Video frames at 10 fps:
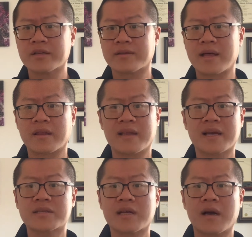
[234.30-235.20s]
so that the
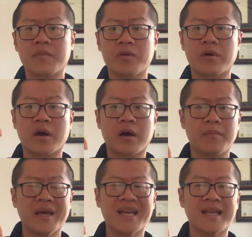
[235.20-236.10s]
next time you
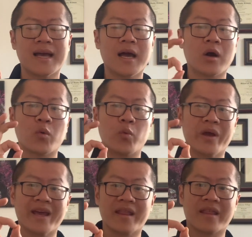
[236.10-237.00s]
come in,
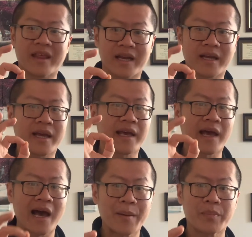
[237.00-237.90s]
we can then
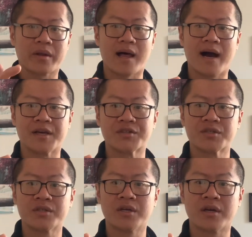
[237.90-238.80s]

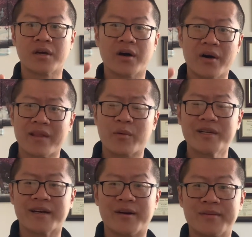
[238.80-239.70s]
capitalize on that
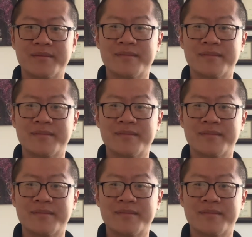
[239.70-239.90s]
window.